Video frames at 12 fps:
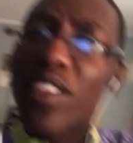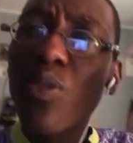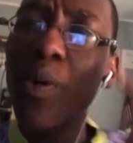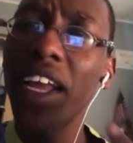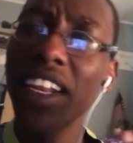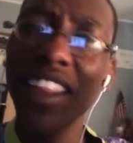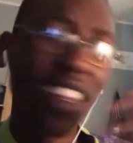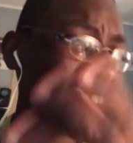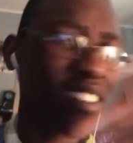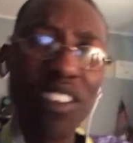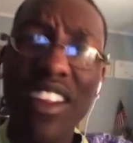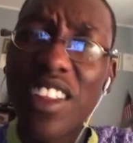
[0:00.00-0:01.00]
This one,
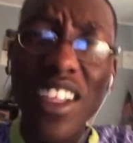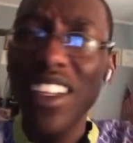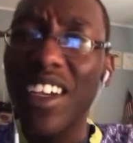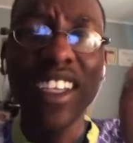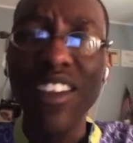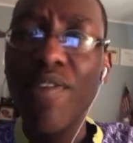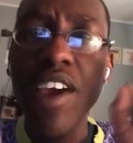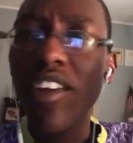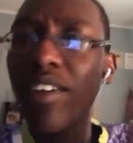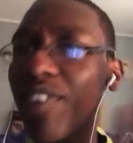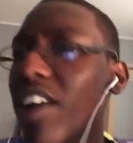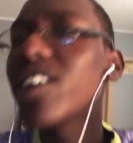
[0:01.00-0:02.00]
this is
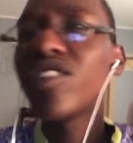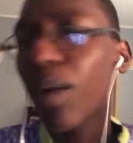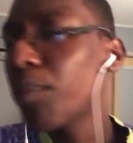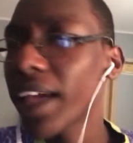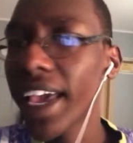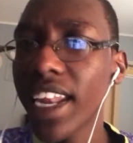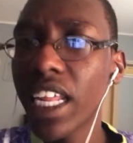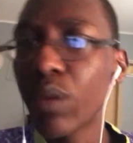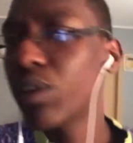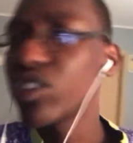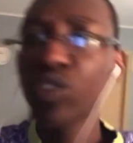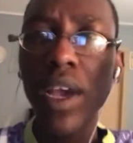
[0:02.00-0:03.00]
very, very complicated,
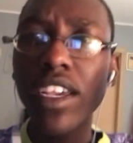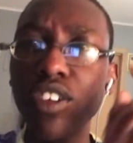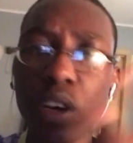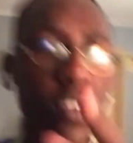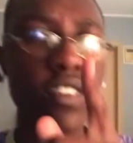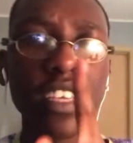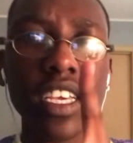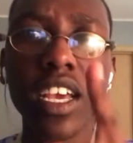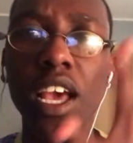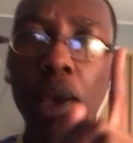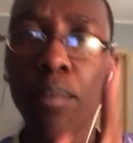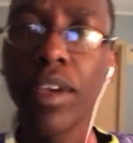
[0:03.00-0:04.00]
which I don't see
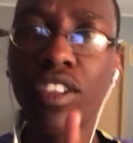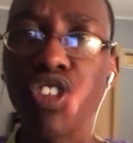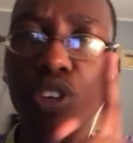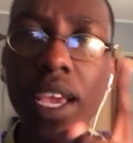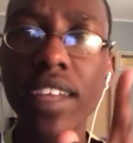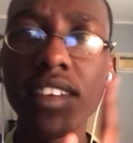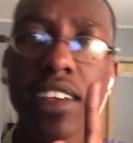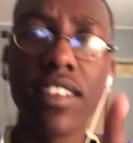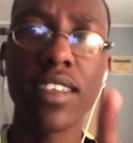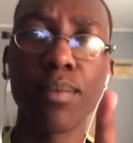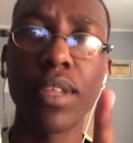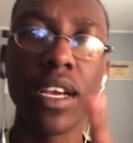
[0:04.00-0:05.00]
me creating
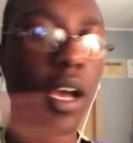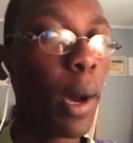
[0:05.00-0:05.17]
something.